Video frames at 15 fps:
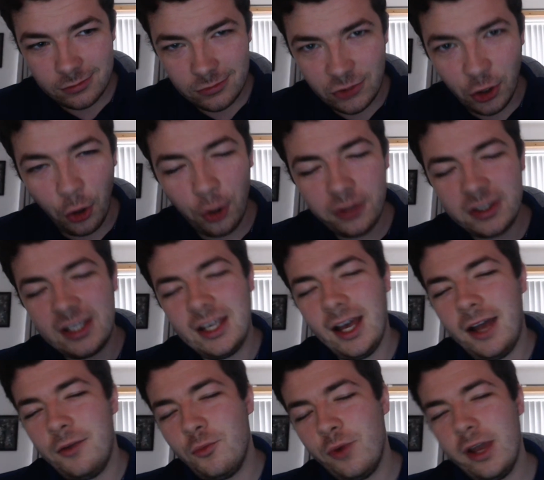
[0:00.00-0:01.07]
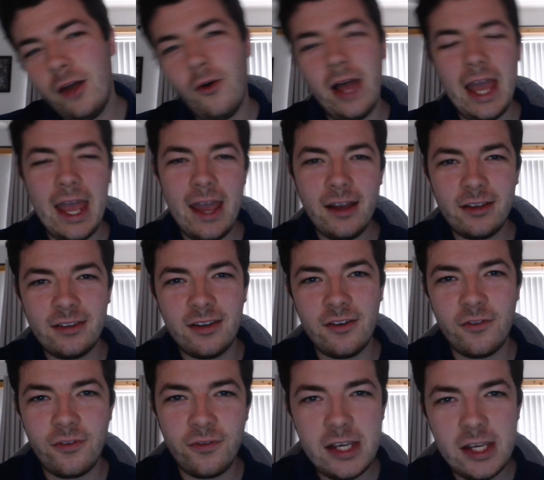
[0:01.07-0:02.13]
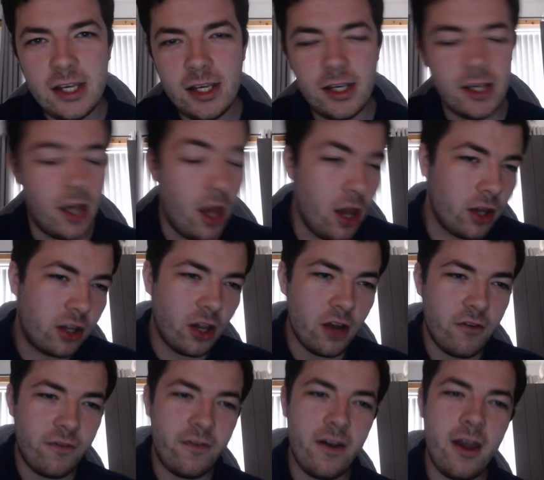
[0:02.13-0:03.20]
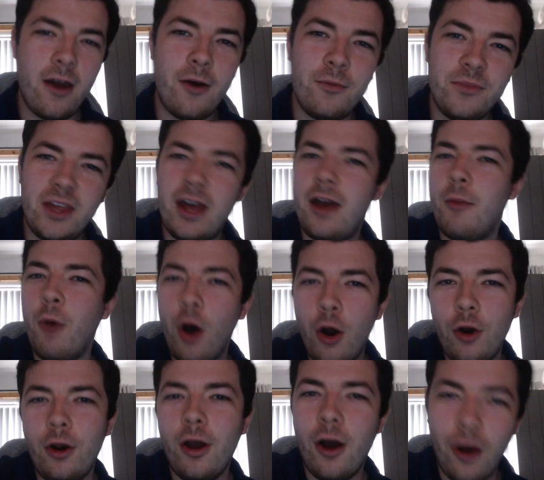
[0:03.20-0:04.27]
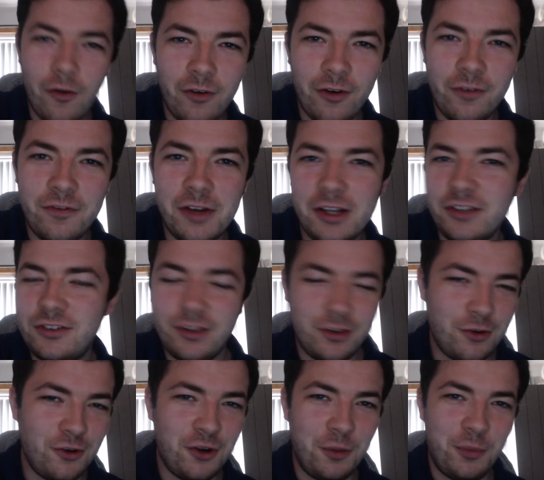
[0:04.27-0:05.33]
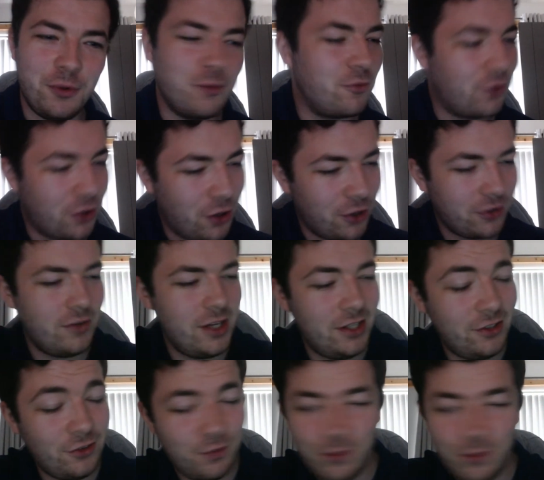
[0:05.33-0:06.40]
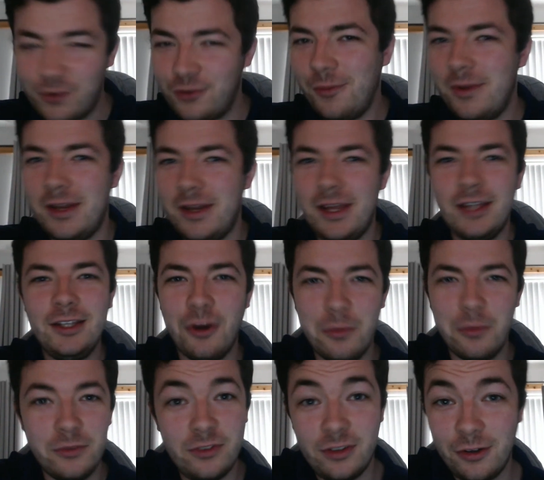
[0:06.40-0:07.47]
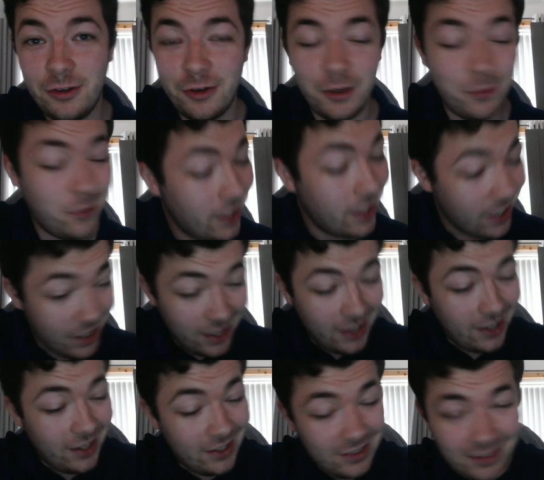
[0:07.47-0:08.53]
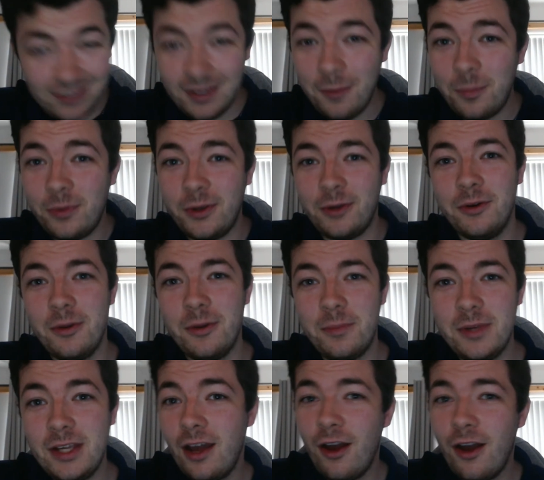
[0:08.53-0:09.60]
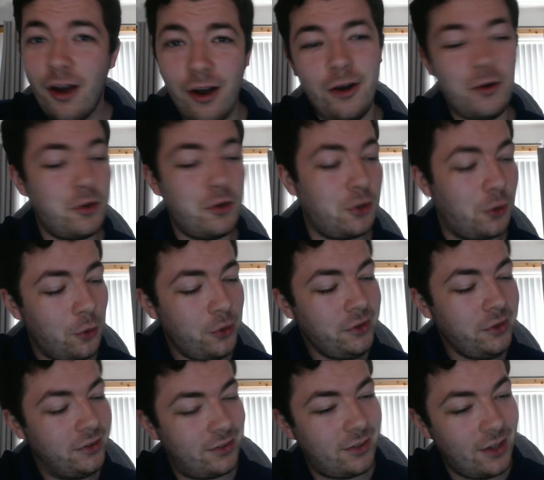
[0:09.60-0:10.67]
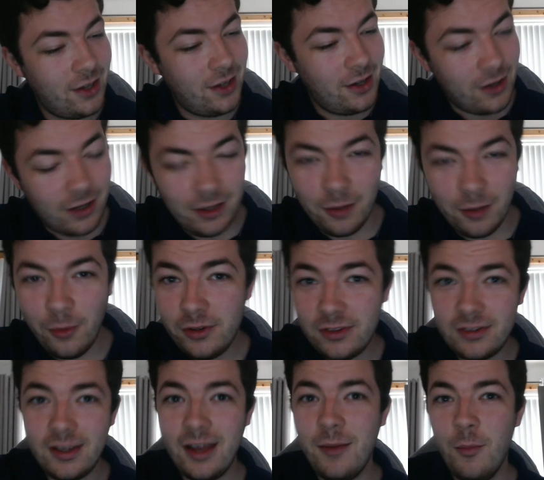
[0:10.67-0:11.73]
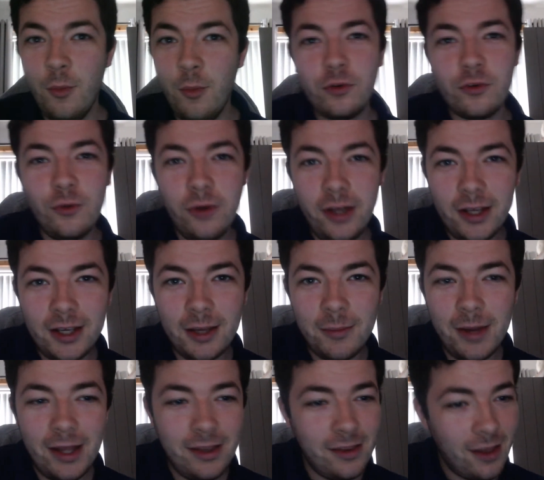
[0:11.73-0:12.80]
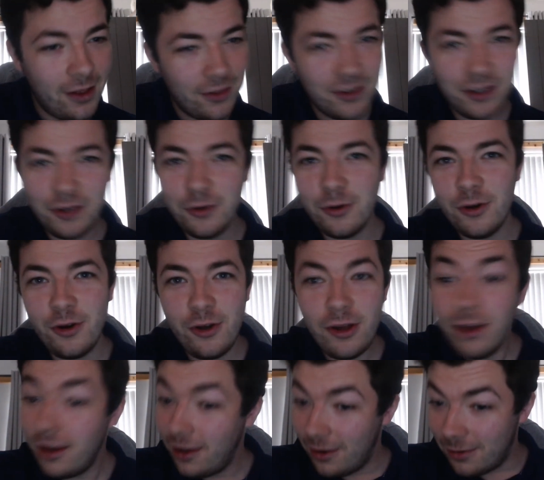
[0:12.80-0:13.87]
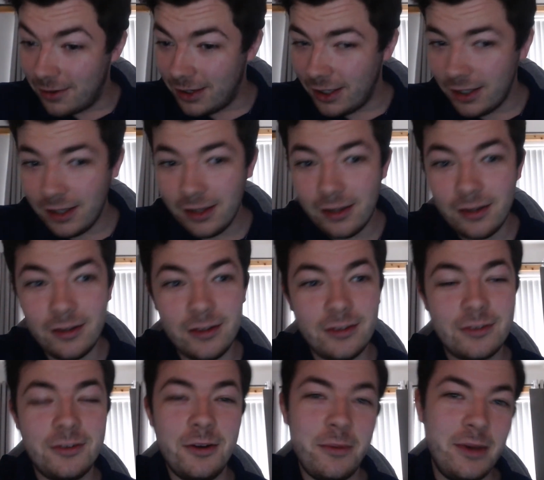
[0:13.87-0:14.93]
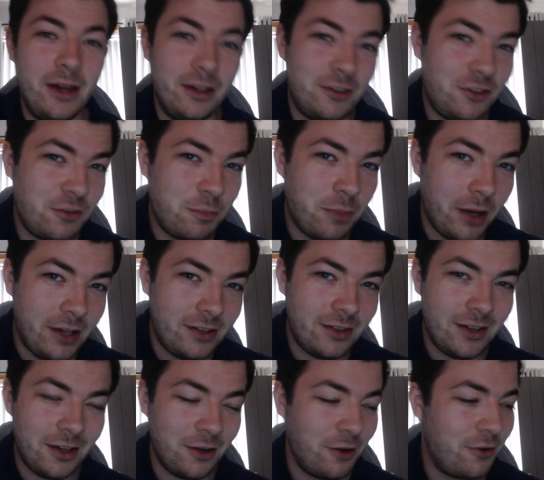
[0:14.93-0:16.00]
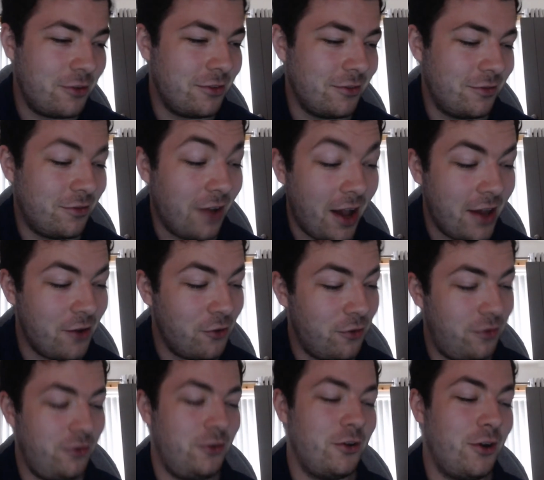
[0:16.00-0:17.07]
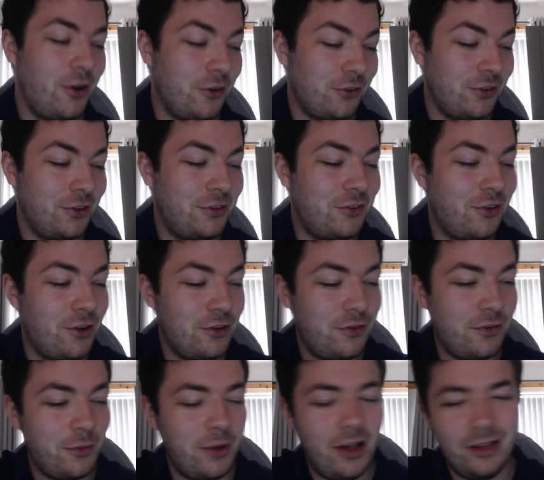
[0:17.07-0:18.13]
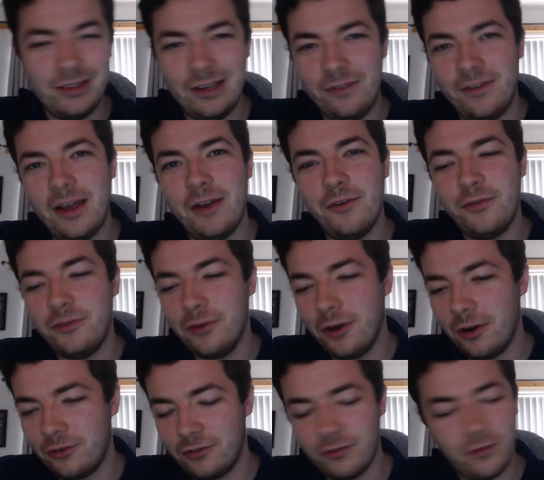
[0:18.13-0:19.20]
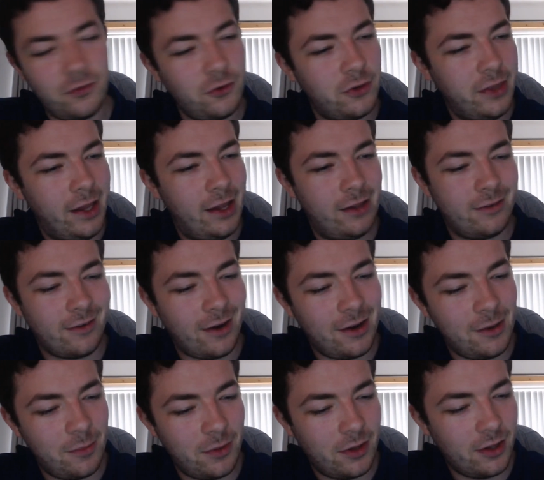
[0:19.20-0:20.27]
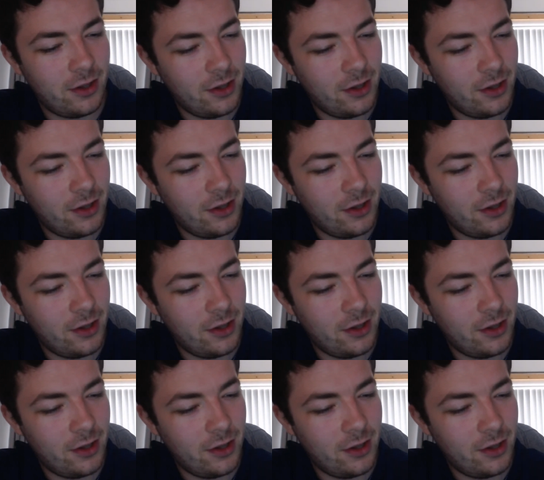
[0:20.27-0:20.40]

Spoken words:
Todd Cantwell exit fee confirmed, among other things to talk about regarding Rangers. There's not many incomes to talk about. It's simply going to be outgoings. Clement saying more going to come in than going out. Well, it's going to be a spicy enough final few hours of this transfer. Well, I say final few hours, there's a few days, right? But